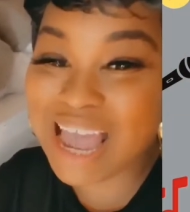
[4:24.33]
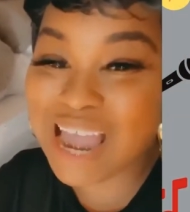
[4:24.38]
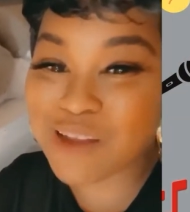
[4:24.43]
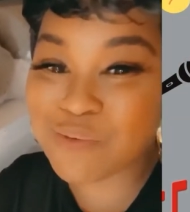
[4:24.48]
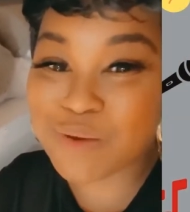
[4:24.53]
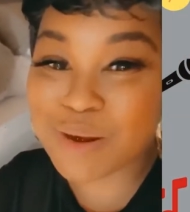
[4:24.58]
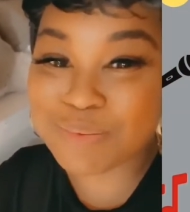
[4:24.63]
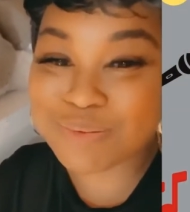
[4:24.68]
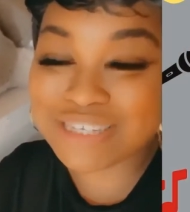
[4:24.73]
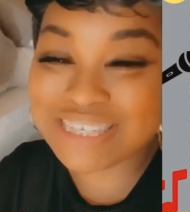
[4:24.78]
I
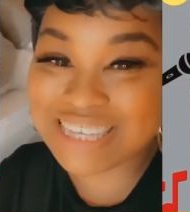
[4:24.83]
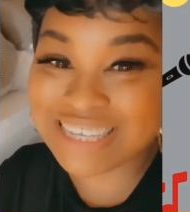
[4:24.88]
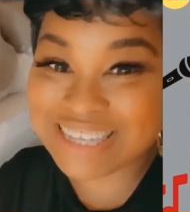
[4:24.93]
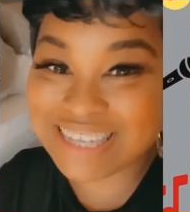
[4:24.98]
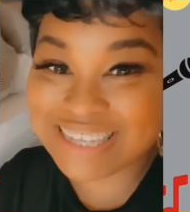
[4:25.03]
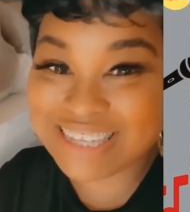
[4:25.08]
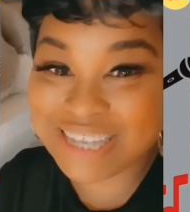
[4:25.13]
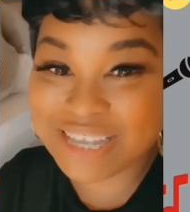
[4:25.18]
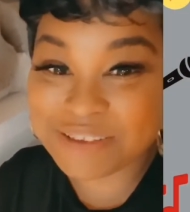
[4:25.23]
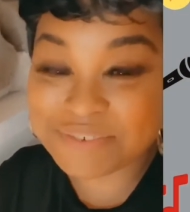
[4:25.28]
represent the
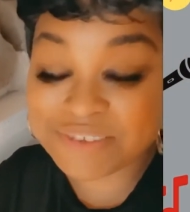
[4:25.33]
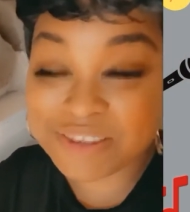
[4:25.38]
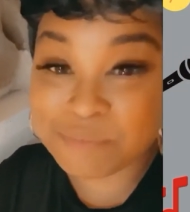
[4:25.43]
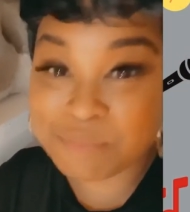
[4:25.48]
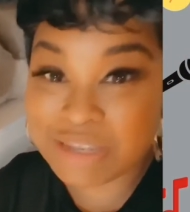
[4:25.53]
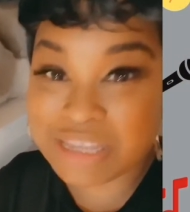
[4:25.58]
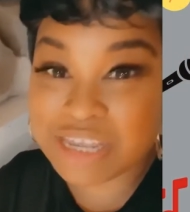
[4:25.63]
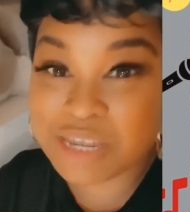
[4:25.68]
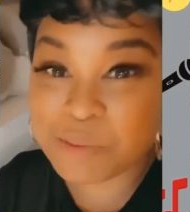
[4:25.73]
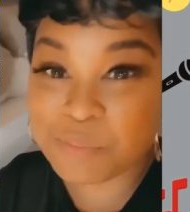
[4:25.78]
Loves of
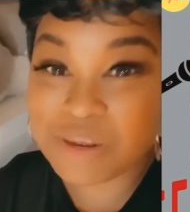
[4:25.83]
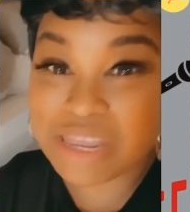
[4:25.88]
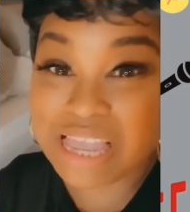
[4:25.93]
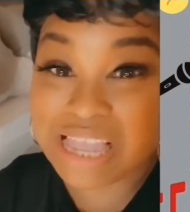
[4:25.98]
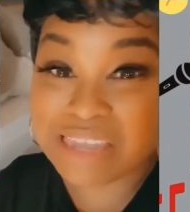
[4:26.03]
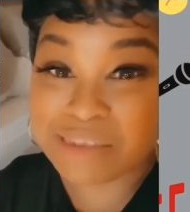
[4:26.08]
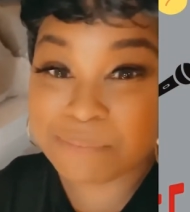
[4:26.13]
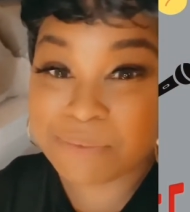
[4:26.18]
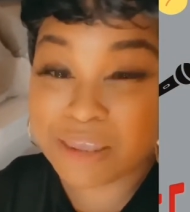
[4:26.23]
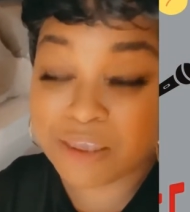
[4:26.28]
Montgomery,
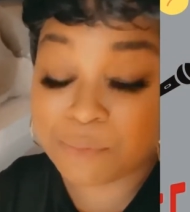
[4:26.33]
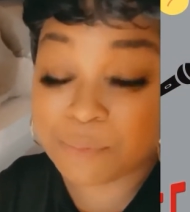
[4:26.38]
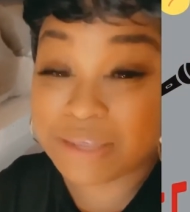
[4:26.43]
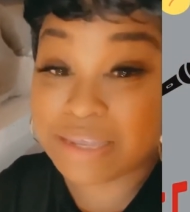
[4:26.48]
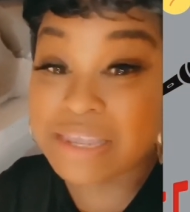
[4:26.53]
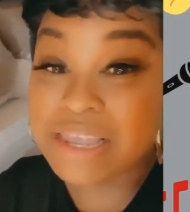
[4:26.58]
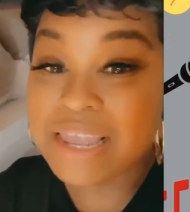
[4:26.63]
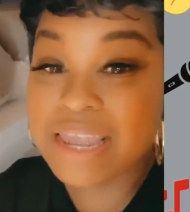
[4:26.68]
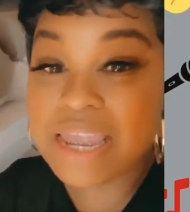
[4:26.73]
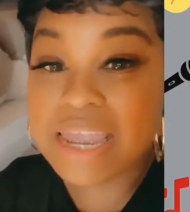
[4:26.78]
Alabama,
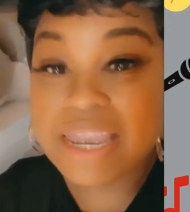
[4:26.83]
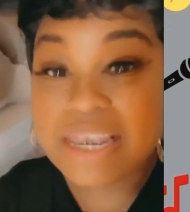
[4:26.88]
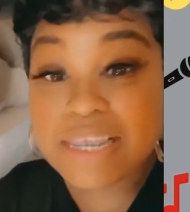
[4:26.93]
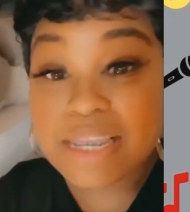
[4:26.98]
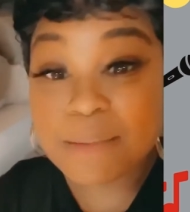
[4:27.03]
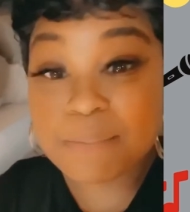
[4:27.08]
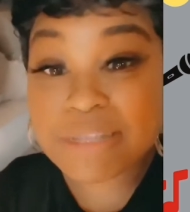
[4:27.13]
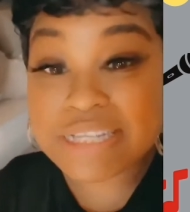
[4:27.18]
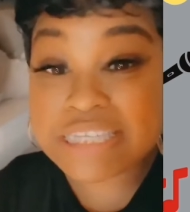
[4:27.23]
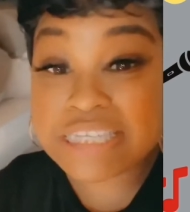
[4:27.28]
and
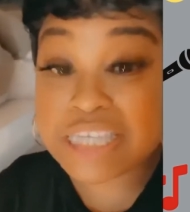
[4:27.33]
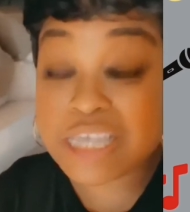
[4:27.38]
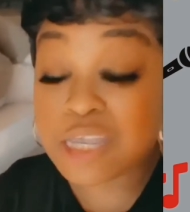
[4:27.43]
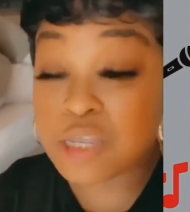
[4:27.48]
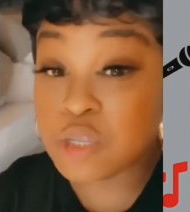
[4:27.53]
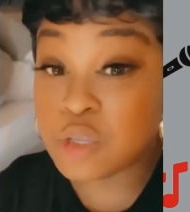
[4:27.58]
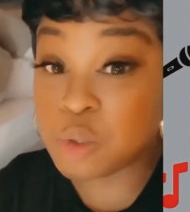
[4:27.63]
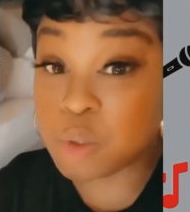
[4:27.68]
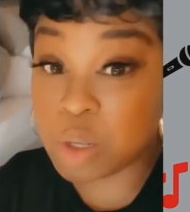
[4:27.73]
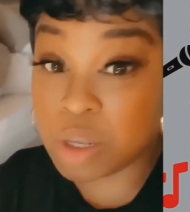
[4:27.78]
let me tell
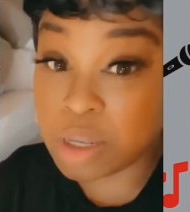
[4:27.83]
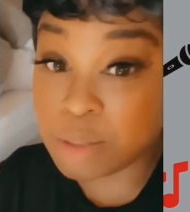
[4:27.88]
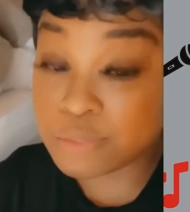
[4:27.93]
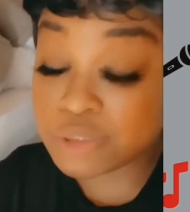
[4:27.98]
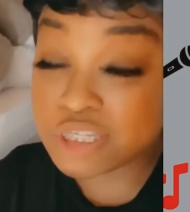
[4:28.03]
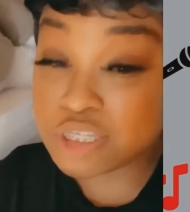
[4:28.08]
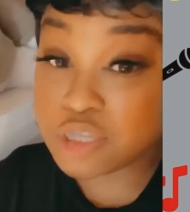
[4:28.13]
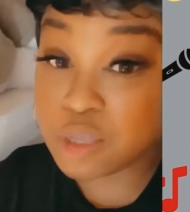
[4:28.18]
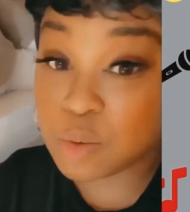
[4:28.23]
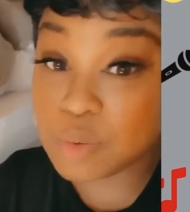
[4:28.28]
you, I'm
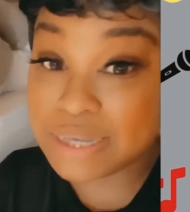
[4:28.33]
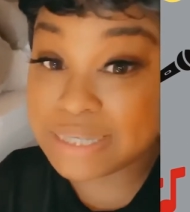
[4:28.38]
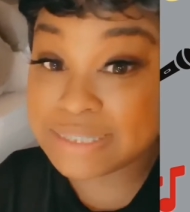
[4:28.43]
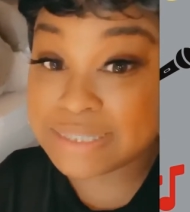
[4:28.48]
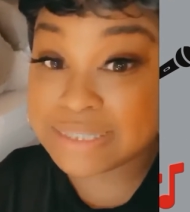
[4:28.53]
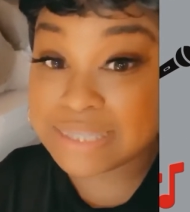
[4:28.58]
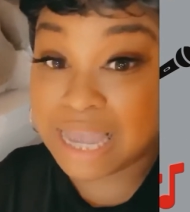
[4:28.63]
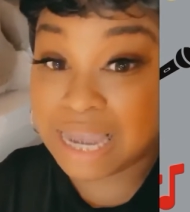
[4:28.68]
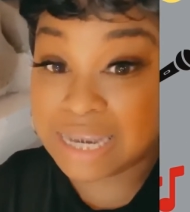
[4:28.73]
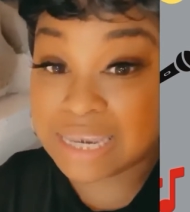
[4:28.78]
so
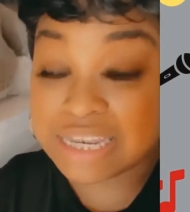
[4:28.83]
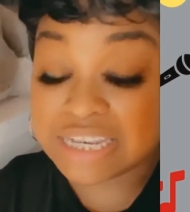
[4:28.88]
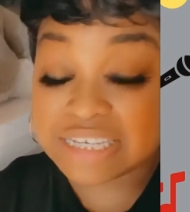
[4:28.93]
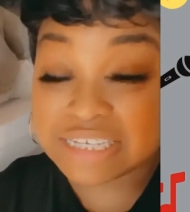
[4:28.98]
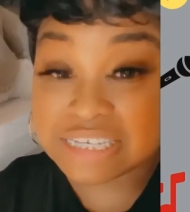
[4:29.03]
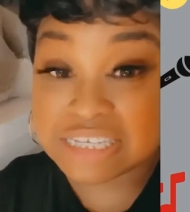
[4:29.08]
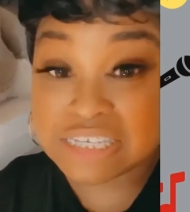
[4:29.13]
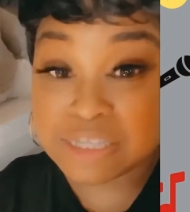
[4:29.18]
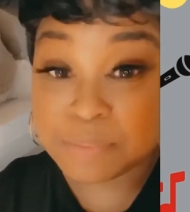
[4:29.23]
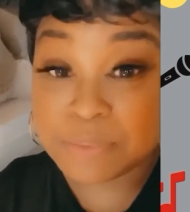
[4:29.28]
excited
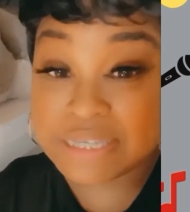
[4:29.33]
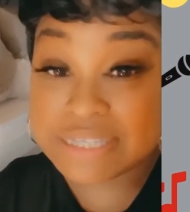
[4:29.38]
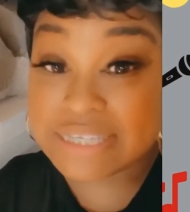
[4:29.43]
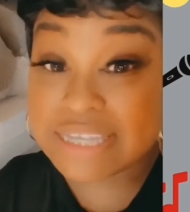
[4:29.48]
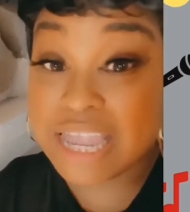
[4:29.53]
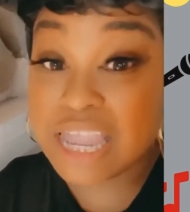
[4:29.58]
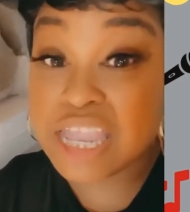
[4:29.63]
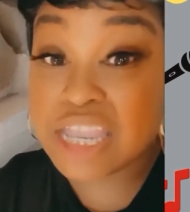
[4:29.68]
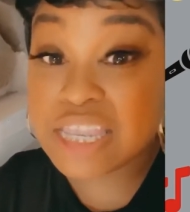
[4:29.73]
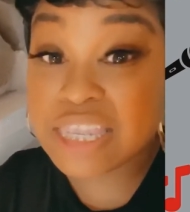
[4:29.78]
just to be
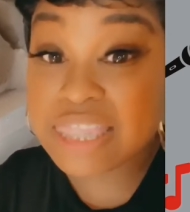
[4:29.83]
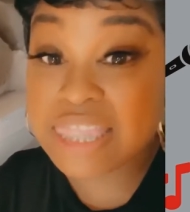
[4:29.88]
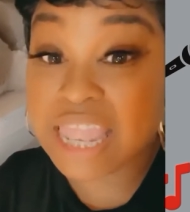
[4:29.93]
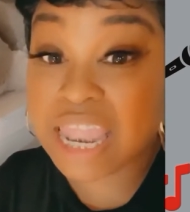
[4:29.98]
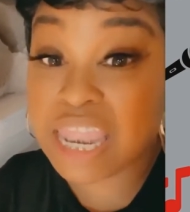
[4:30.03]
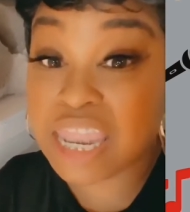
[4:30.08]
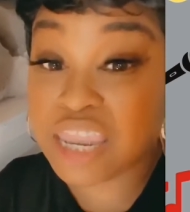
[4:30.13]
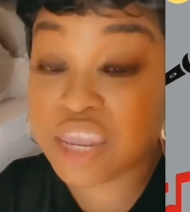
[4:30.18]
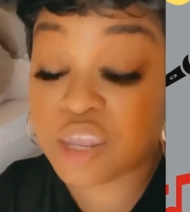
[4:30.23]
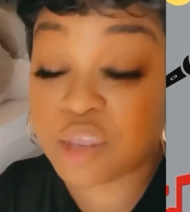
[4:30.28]
saying
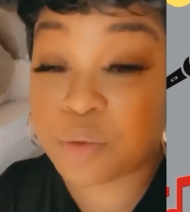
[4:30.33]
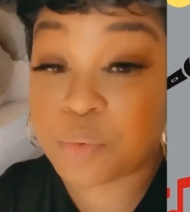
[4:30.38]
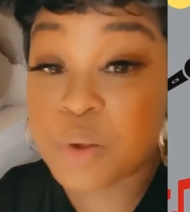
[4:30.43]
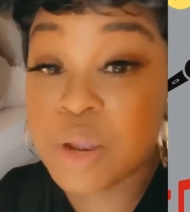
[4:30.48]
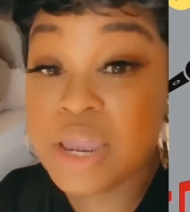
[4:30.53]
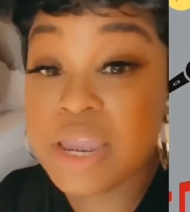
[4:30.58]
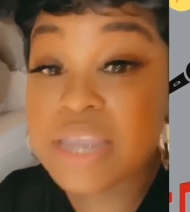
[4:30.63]
thank you.